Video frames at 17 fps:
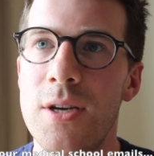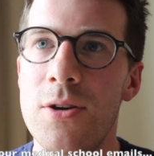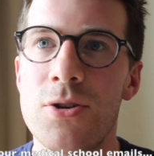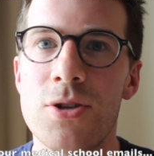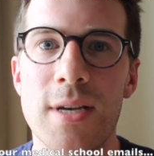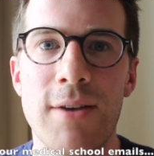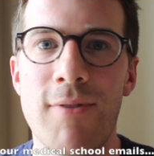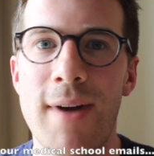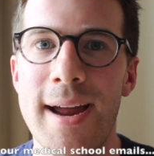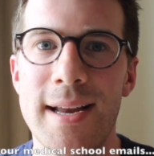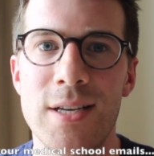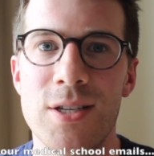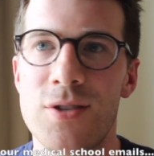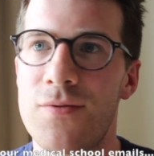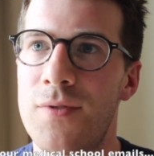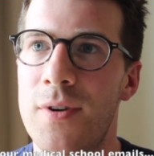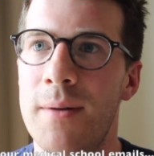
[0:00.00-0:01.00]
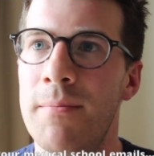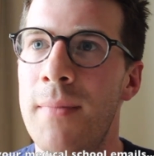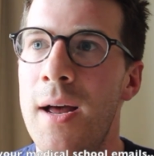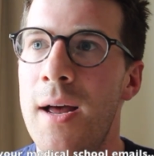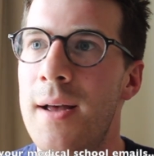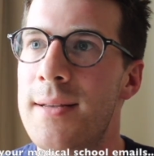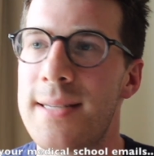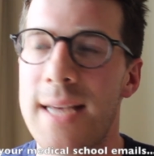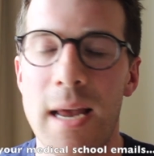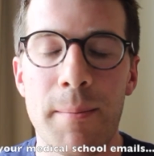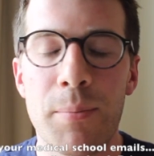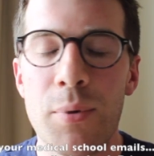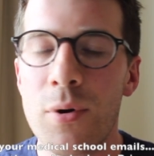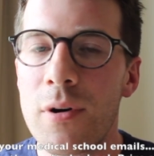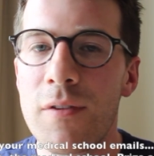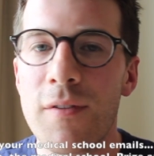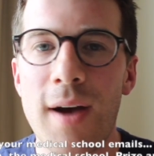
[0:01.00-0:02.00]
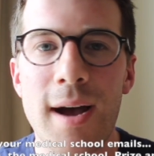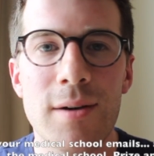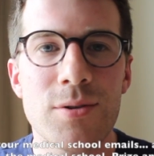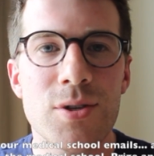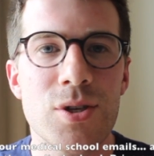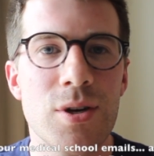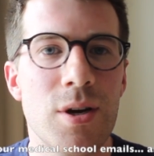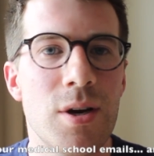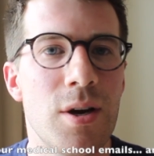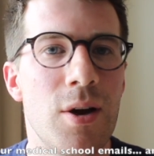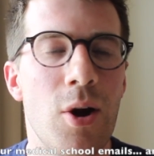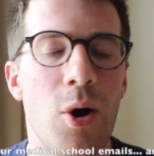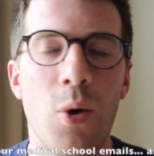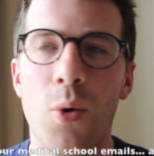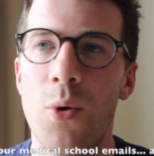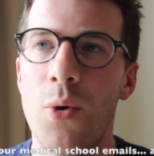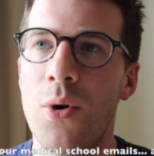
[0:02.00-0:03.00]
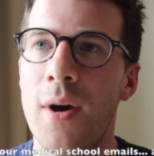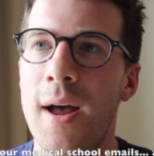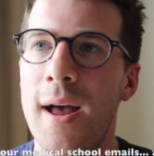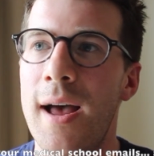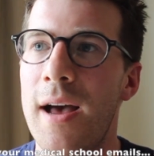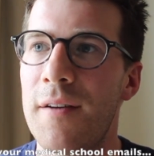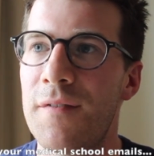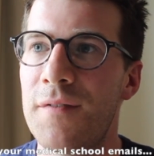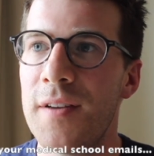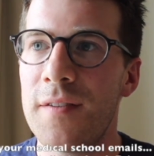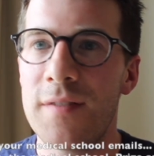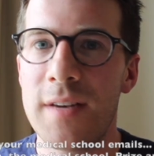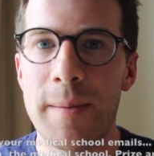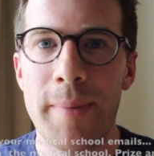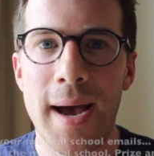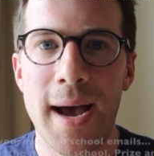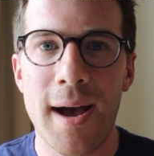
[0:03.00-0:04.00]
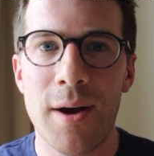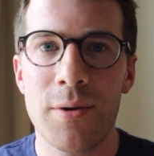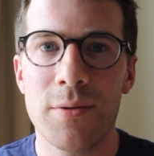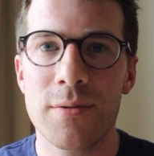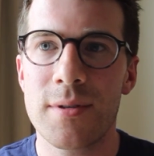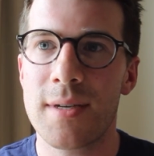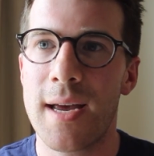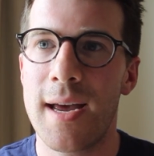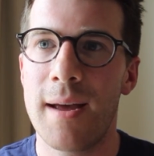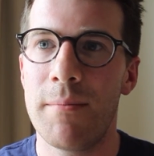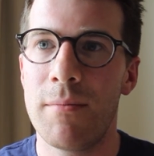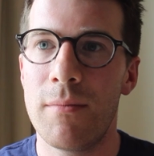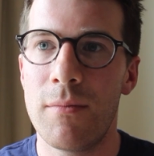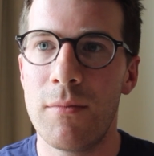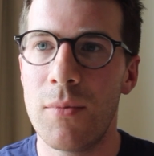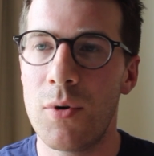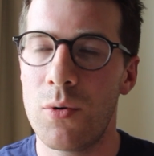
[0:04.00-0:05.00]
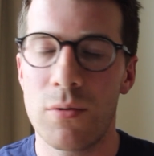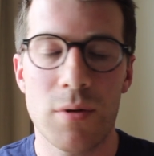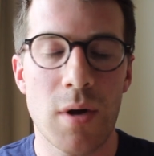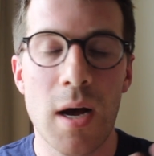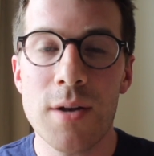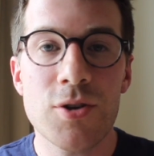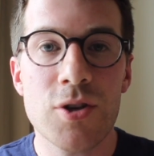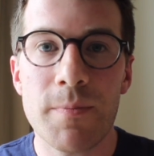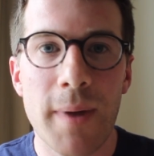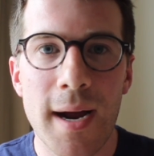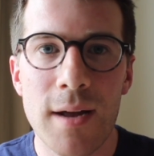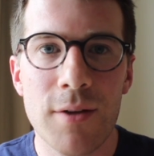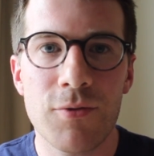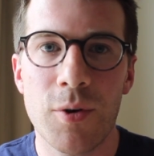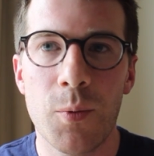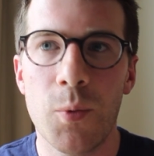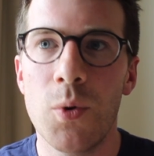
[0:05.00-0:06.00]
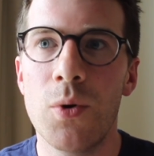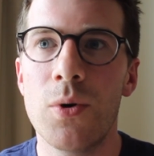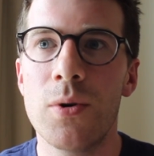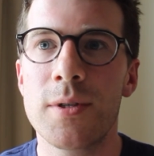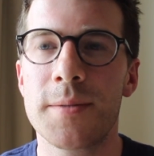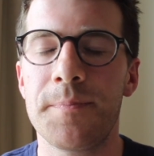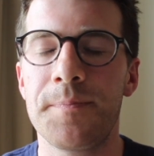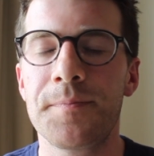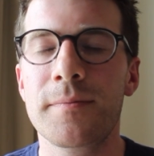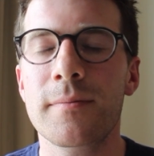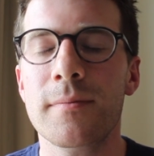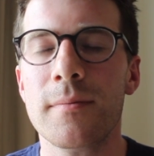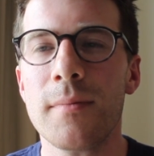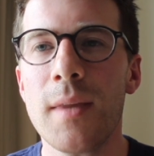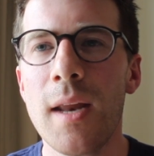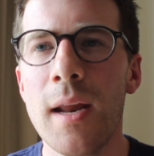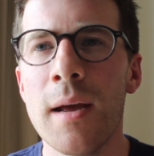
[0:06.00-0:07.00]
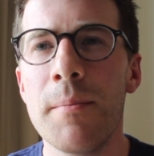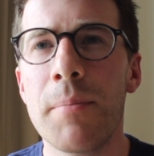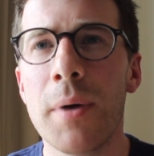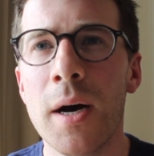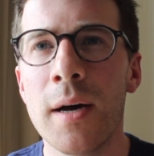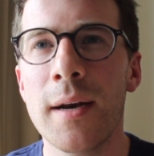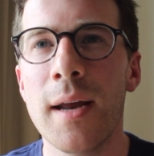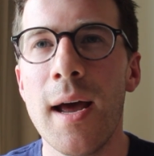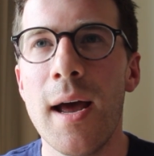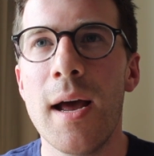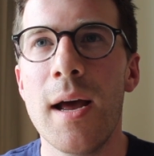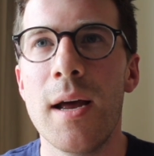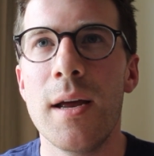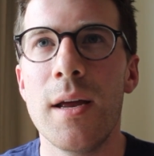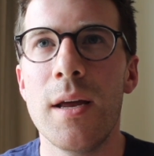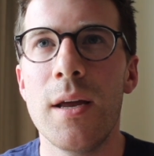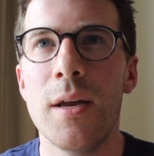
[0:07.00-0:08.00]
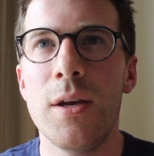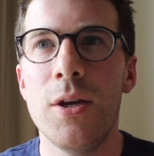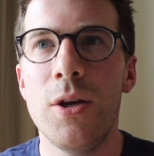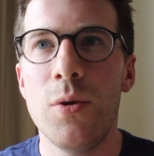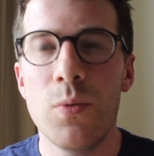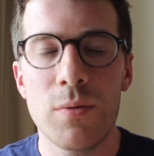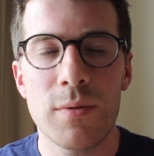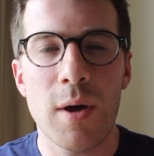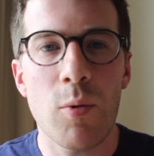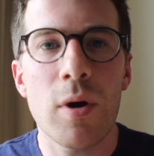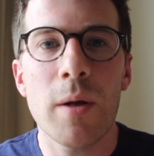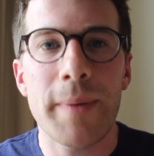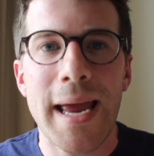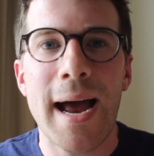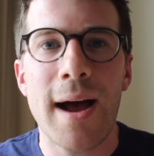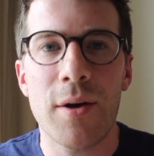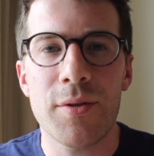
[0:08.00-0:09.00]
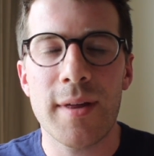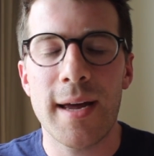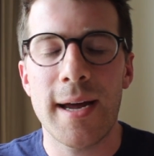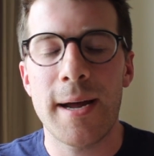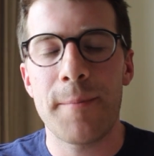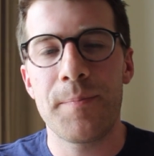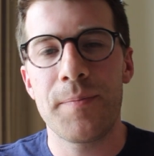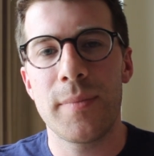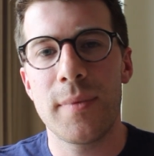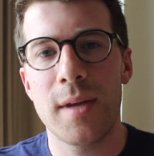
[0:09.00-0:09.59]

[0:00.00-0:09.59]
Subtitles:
usually range from, say, a book voucher or a £50 or £100 reward, but they will be out there.